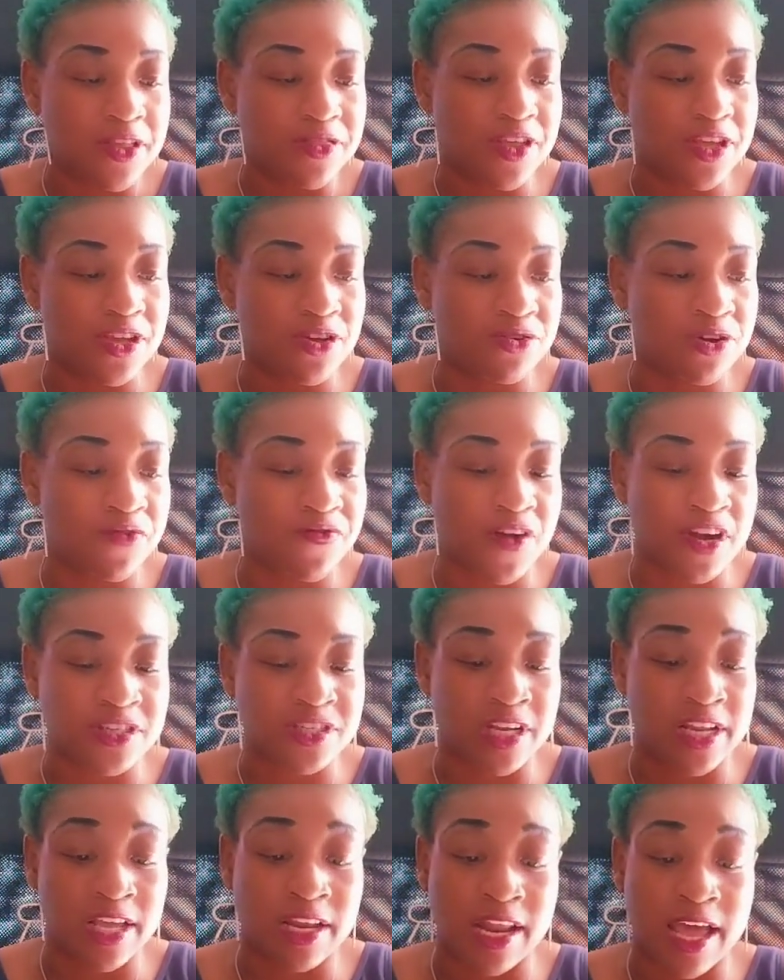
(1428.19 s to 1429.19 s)
The
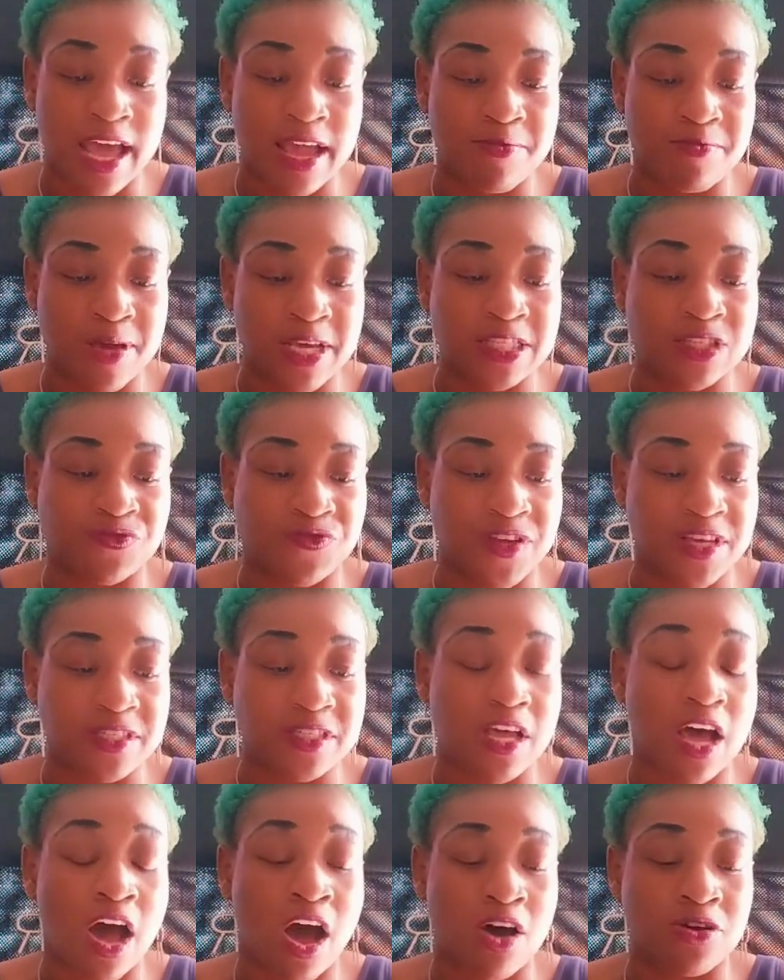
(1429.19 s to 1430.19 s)
Universally Aligned
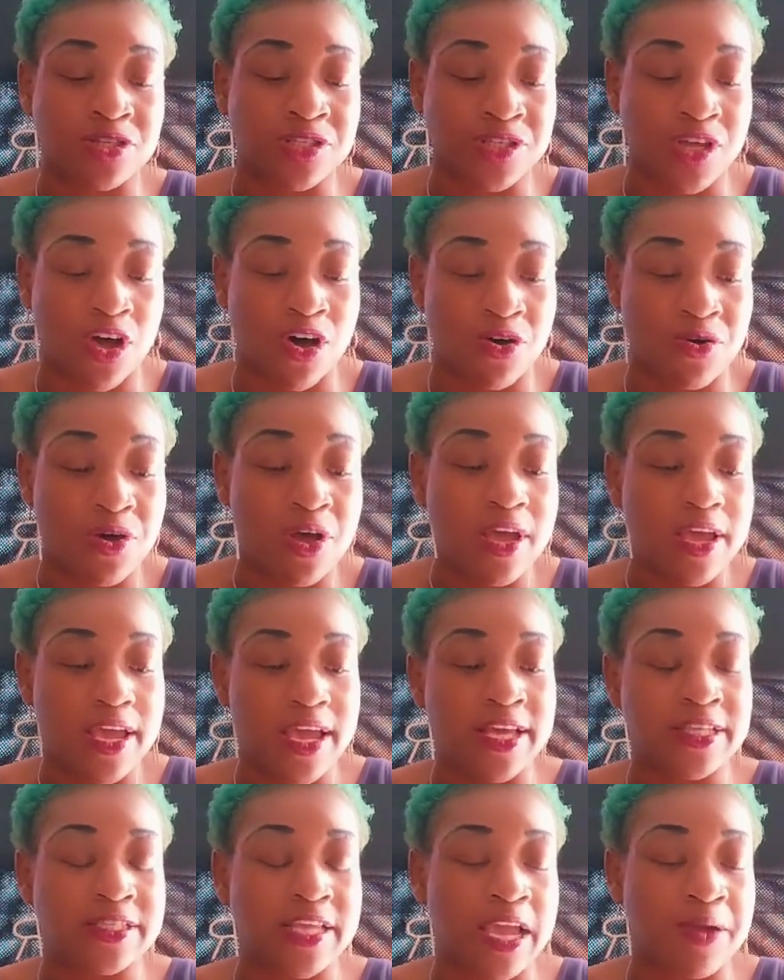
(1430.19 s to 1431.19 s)
Misfits also
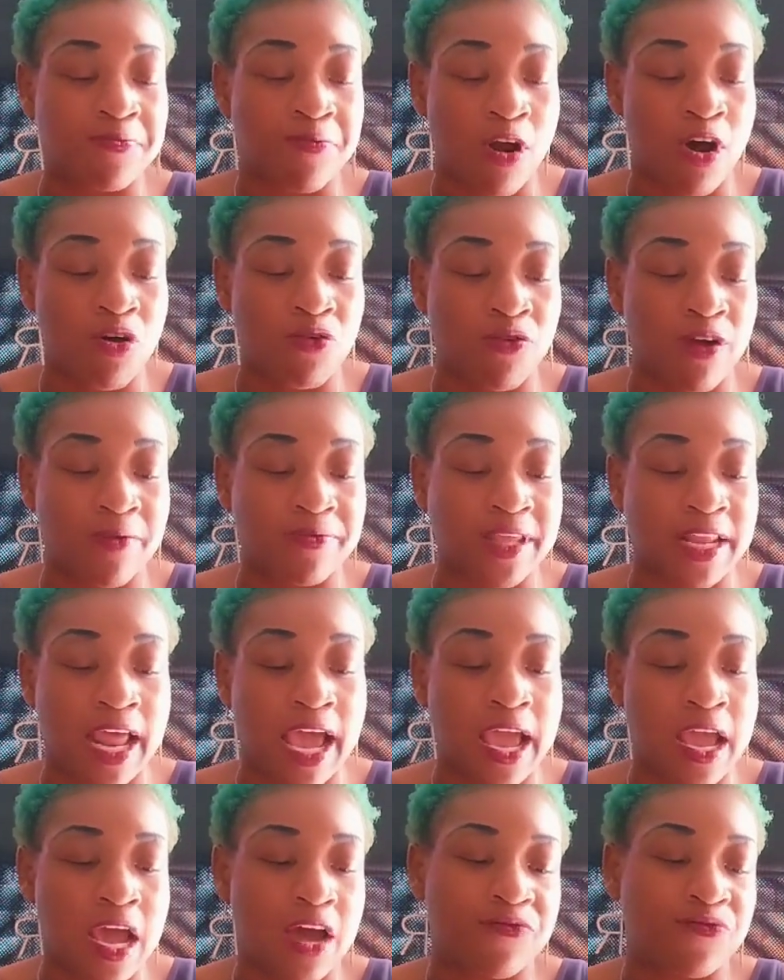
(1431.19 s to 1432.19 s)
is a program that
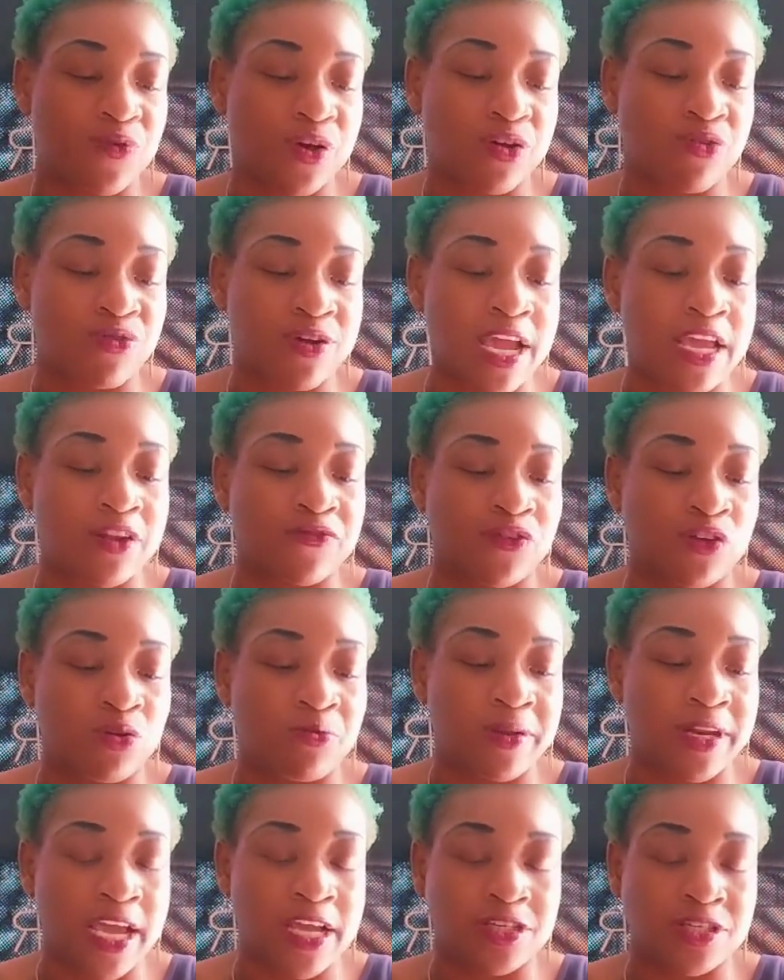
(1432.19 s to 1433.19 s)
I have with Creative
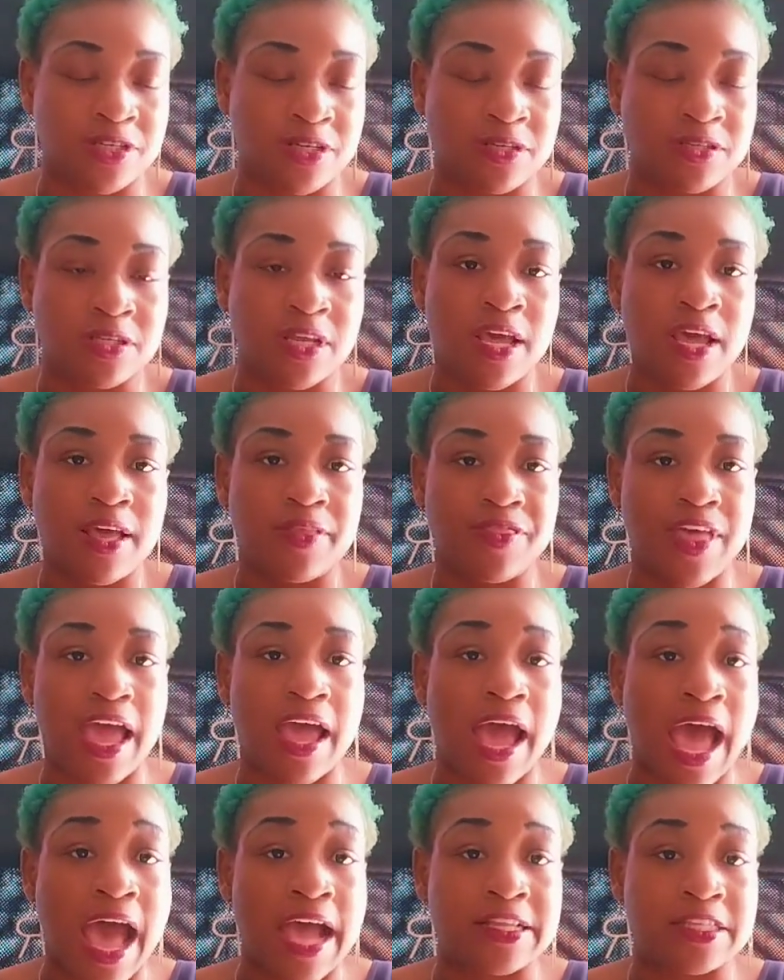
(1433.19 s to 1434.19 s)
Illuminations
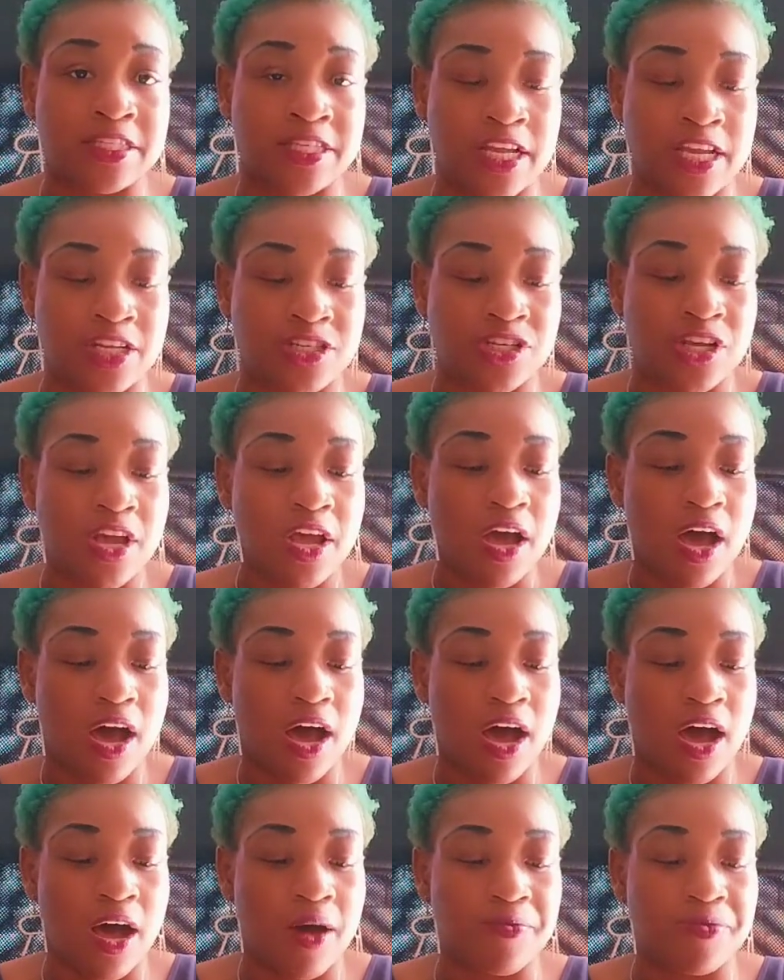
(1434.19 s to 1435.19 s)
that I teach
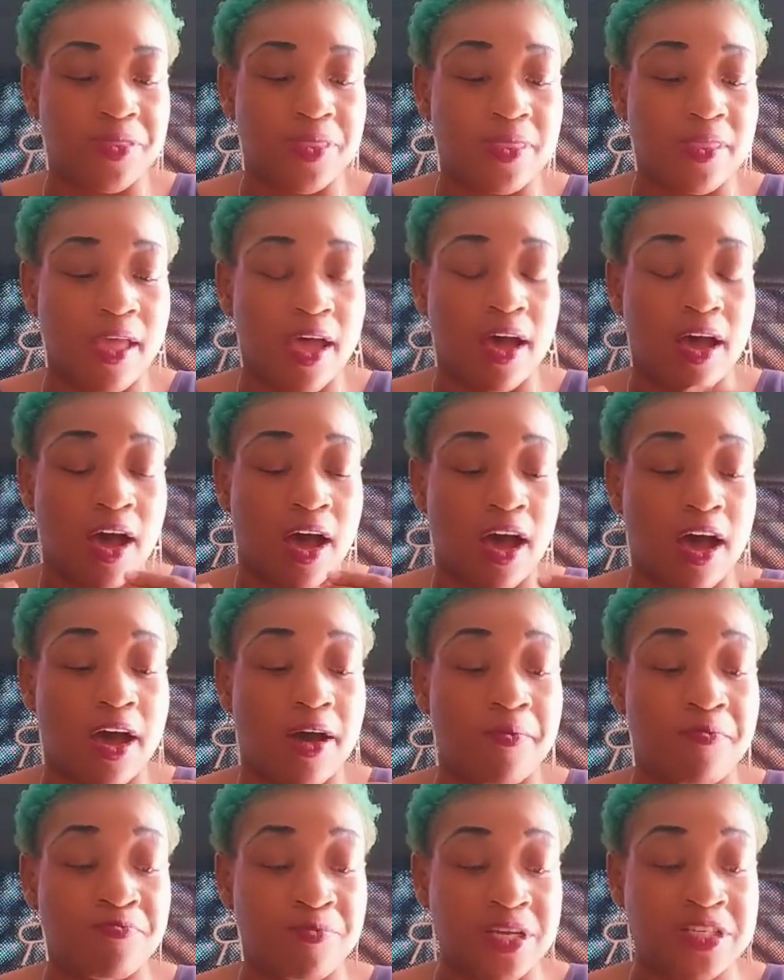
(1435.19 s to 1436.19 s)
um,
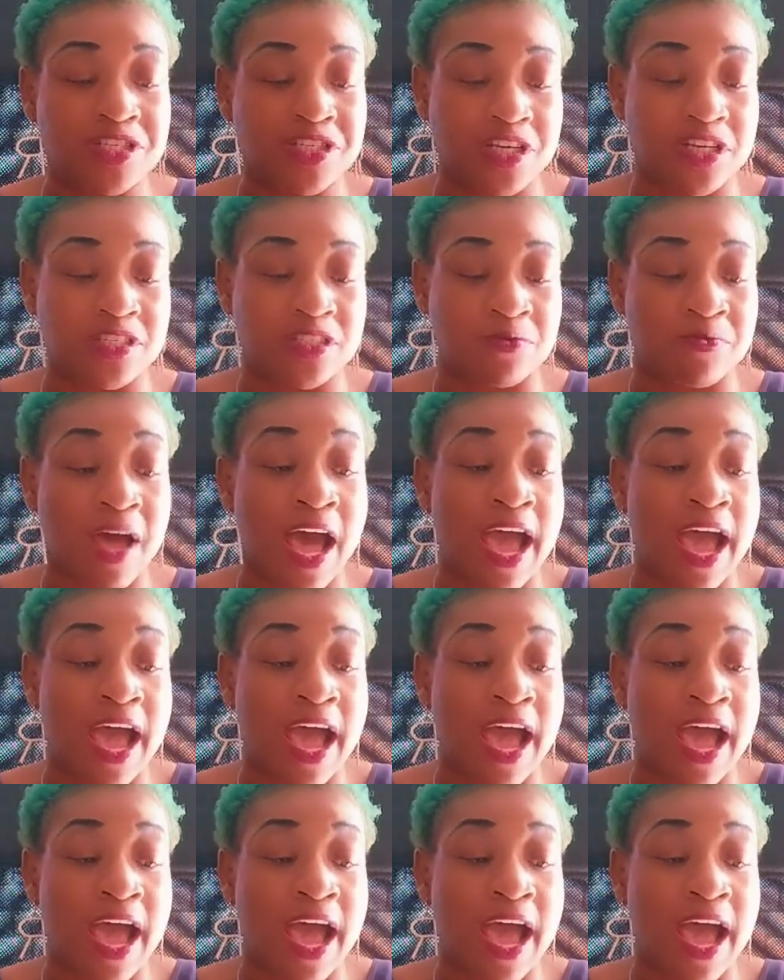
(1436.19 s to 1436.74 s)
uh, mysticism.